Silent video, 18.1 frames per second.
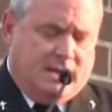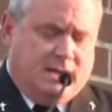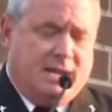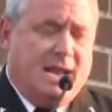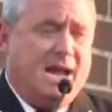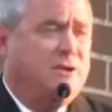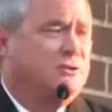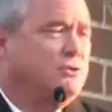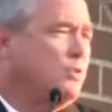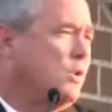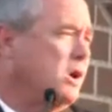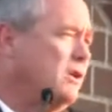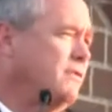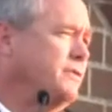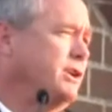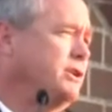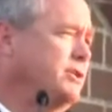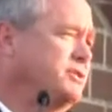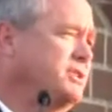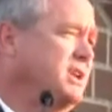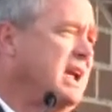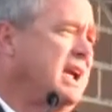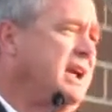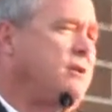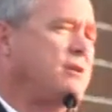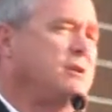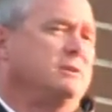Now, 12 years
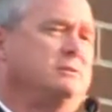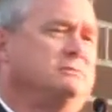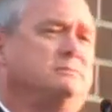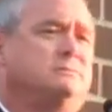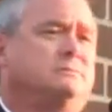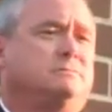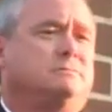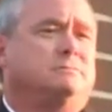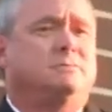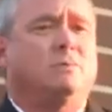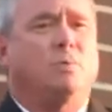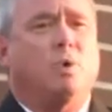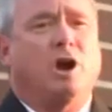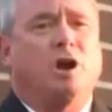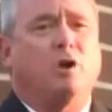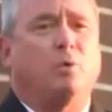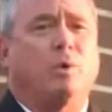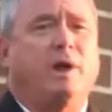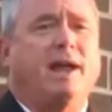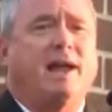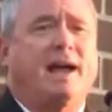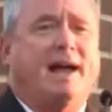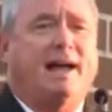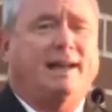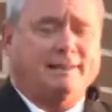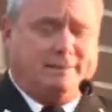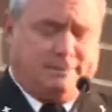later, where are we
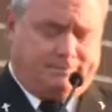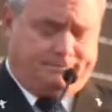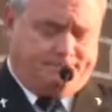at?